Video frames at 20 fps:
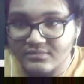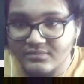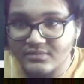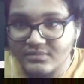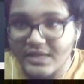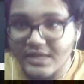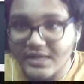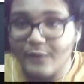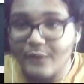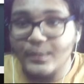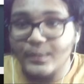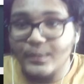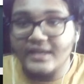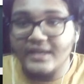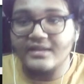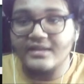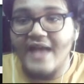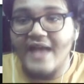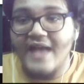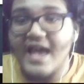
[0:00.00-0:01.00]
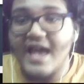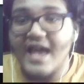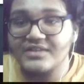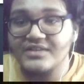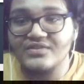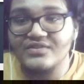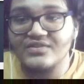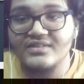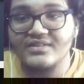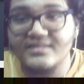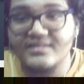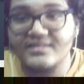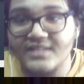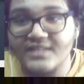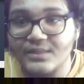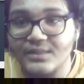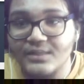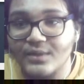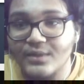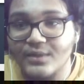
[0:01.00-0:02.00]
Now we can actually
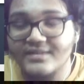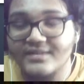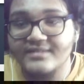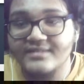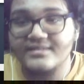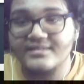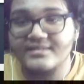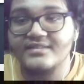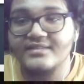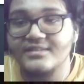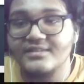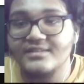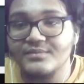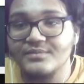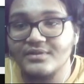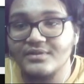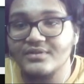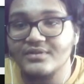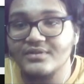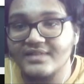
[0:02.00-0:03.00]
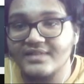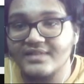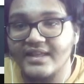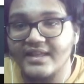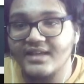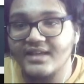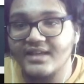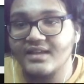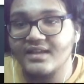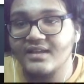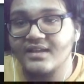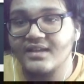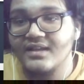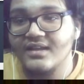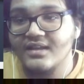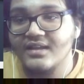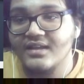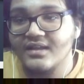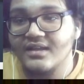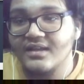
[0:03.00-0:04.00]
see what that system looks like.
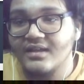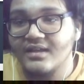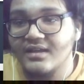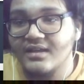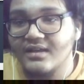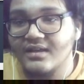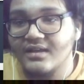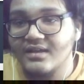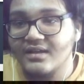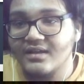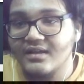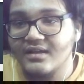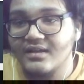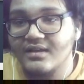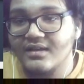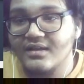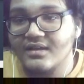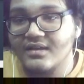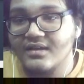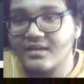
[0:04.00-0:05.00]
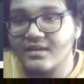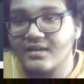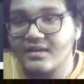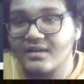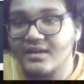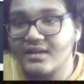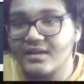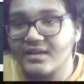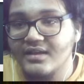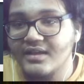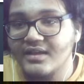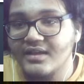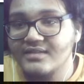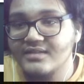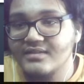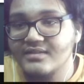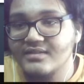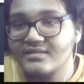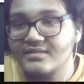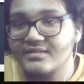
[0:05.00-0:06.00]
I
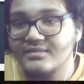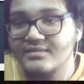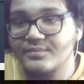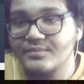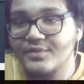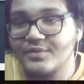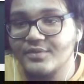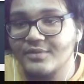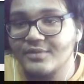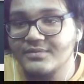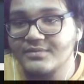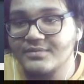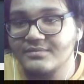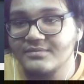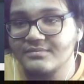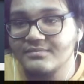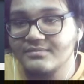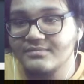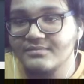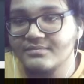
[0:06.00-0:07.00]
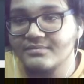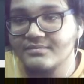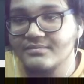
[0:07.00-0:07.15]
guess there is some problem,